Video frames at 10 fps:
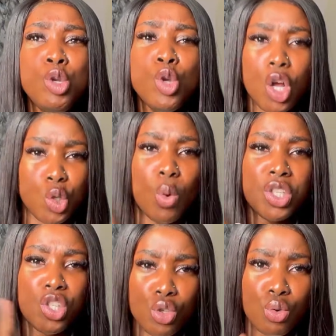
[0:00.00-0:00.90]
not
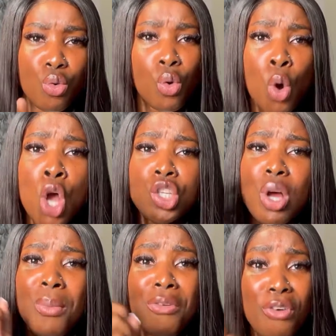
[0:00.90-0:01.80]
wanting to grow.
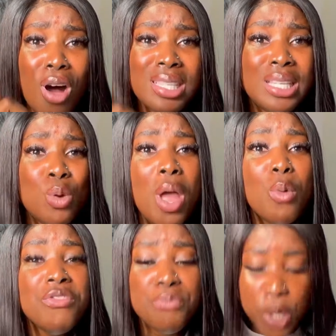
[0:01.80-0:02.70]
Some of us, the way
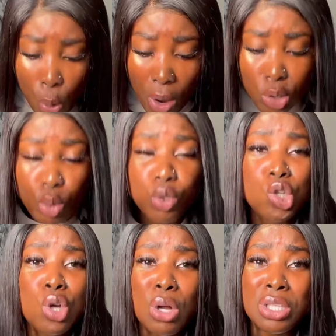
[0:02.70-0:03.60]
we be going to
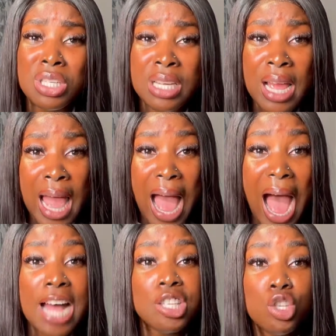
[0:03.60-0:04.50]
church
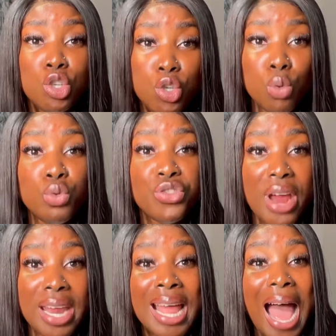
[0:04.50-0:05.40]
as
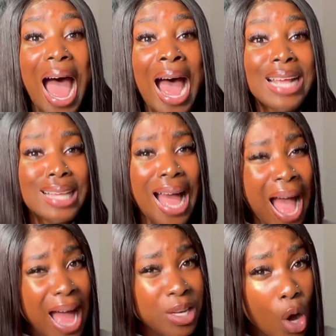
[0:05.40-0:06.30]
children, as
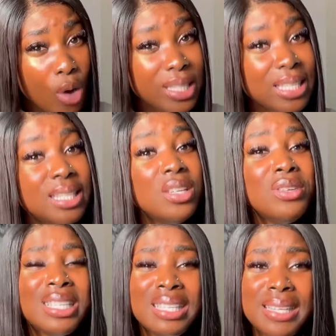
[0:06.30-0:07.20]
adults, is still
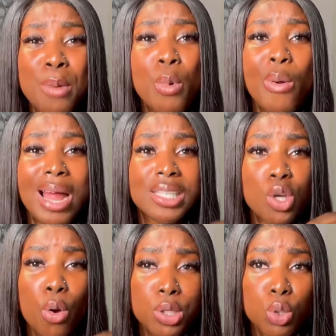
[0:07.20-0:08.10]
the same way we are
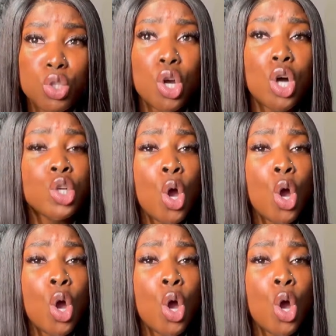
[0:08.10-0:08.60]
still going to church.